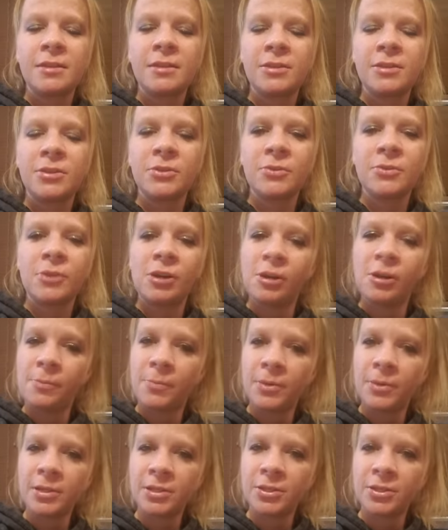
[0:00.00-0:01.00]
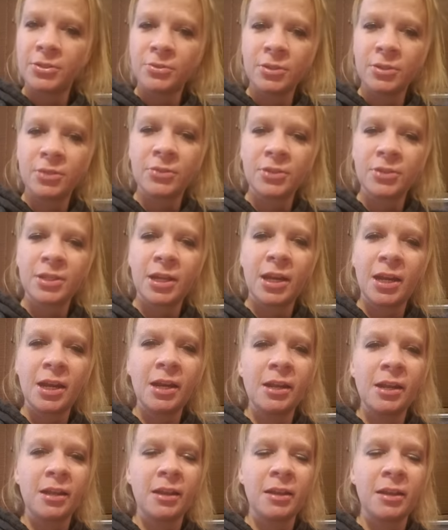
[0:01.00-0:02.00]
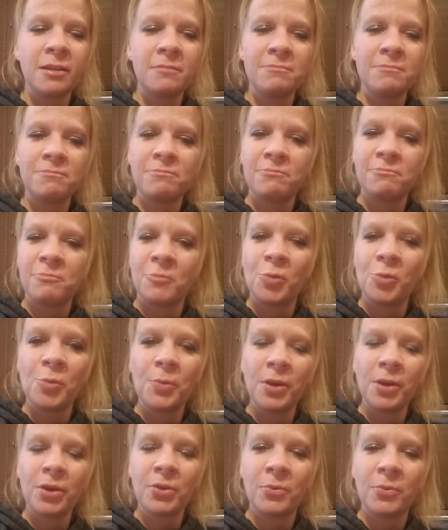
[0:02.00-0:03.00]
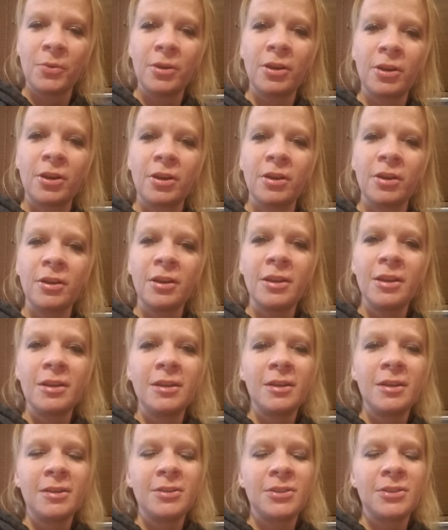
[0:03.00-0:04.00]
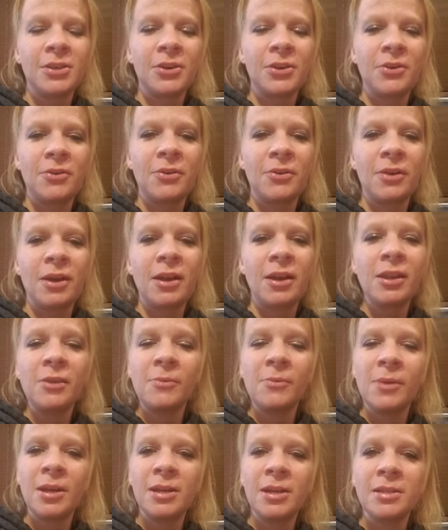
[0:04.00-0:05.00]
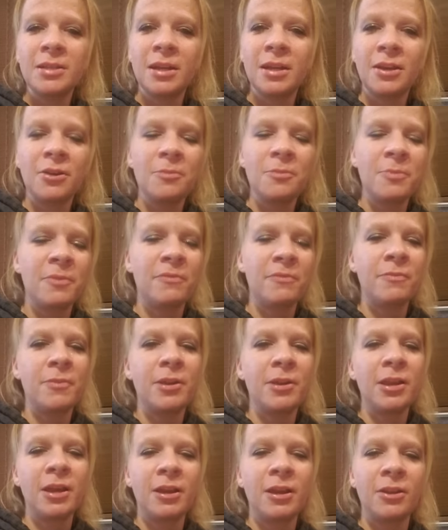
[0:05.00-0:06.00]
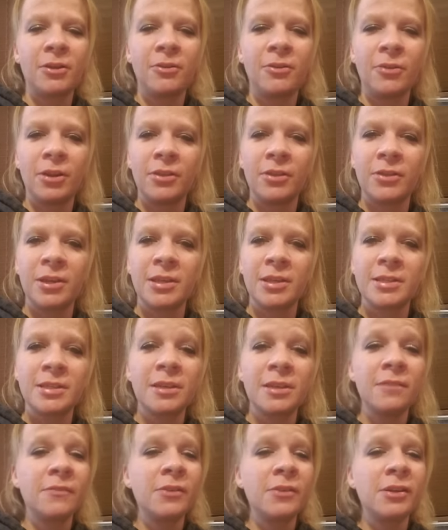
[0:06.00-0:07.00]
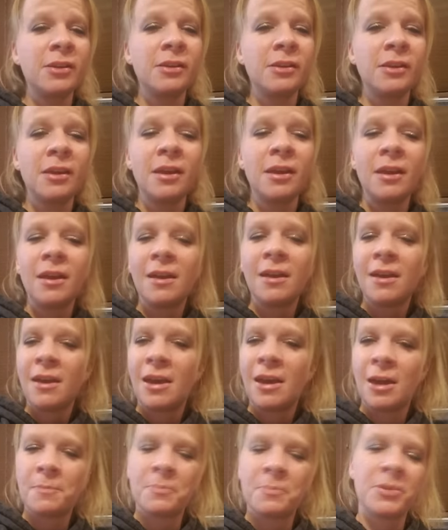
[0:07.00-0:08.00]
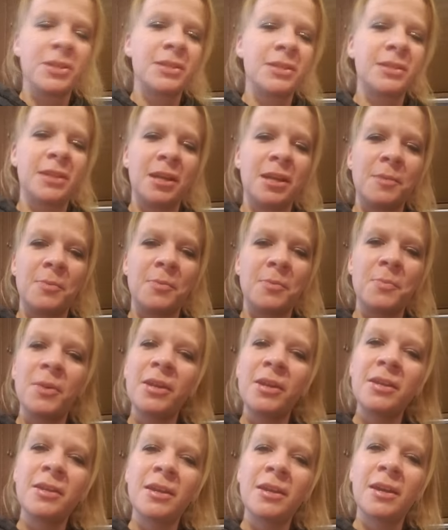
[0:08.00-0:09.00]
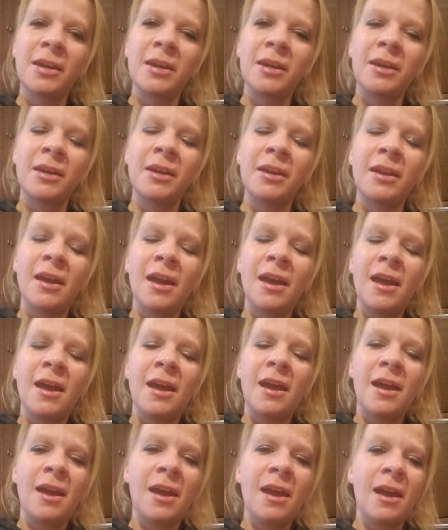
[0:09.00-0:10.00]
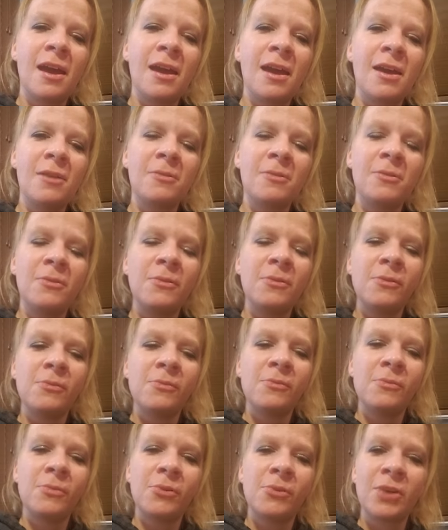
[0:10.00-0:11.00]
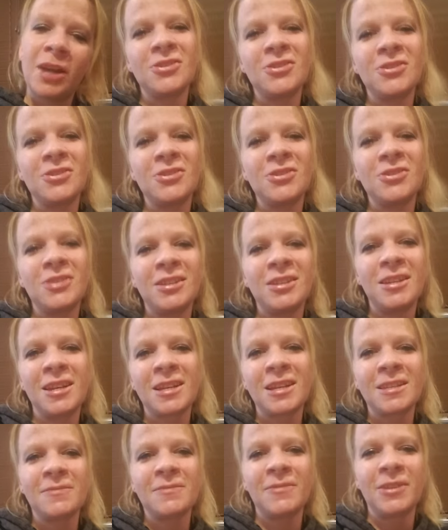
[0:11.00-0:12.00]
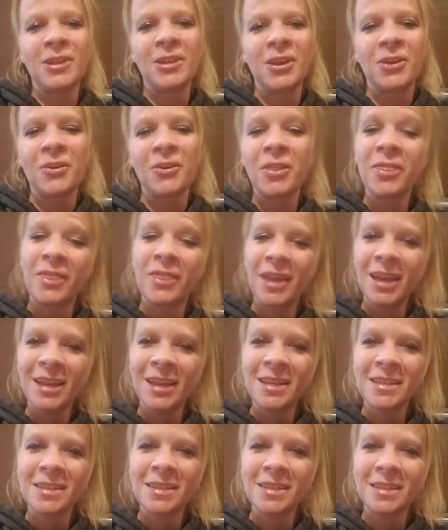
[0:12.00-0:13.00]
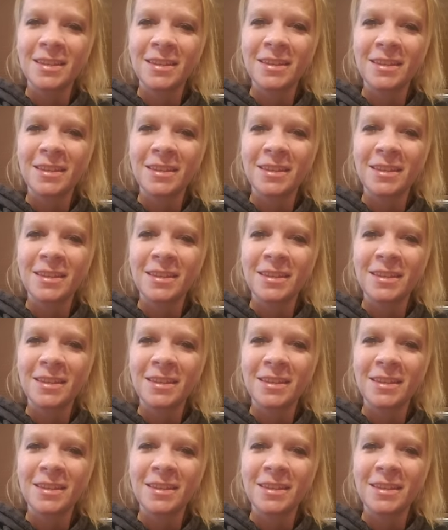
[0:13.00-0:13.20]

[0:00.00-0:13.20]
to help us do a little design and we'll pick a winner. So, anyways, I hope everybody had a great Thanksgiving. Happy Cyber Monday. And We'll catch you in the next video. Thanks!